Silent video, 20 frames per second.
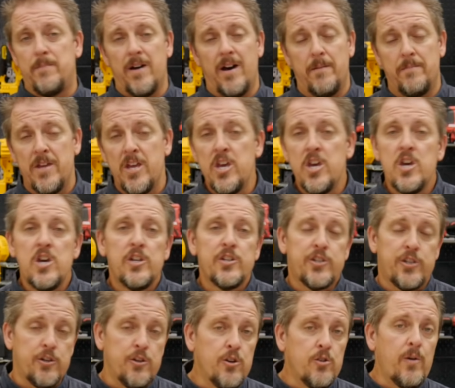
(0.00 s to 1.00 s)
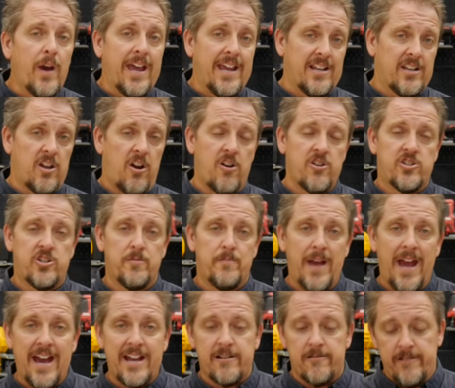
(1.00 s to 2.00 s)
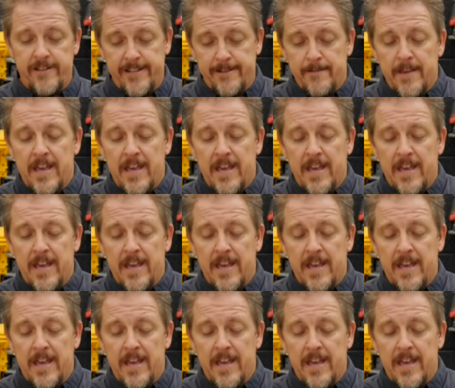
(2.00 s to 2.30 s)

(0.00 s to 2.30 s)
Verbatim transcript: up to a larger battery.